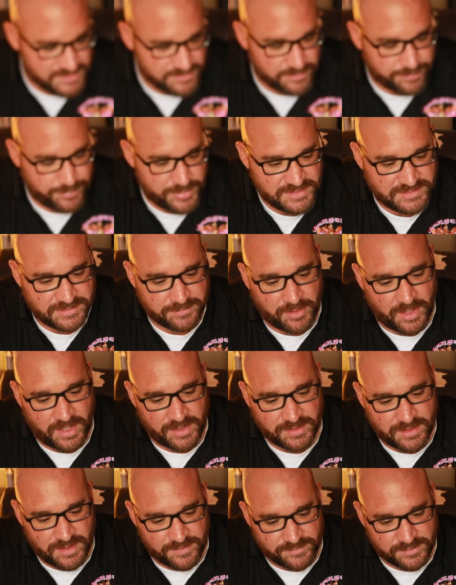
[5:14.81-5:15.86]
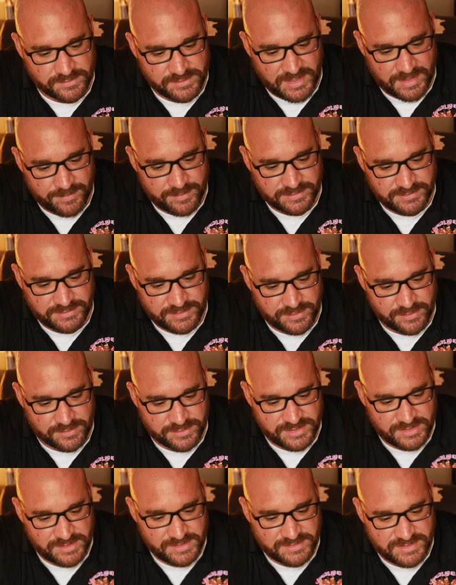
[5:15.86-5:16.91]
you with peace of mind covering damage to your
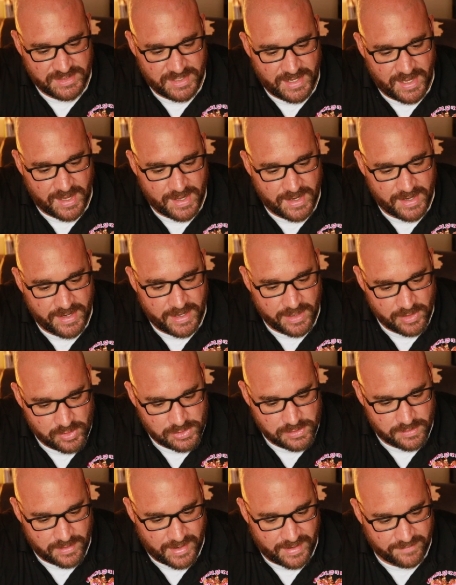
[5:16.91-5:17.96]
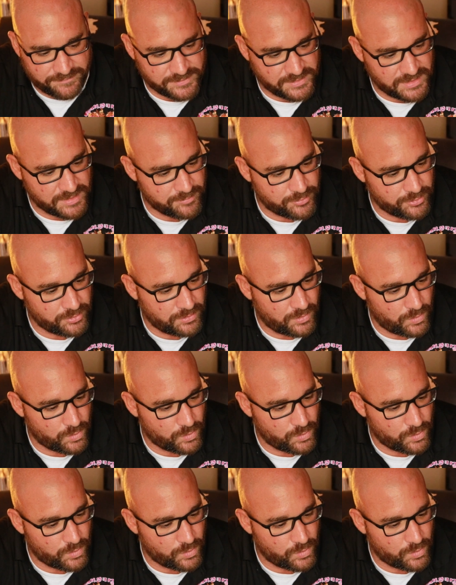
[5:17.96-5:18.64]
DJI aircraft, gimbal,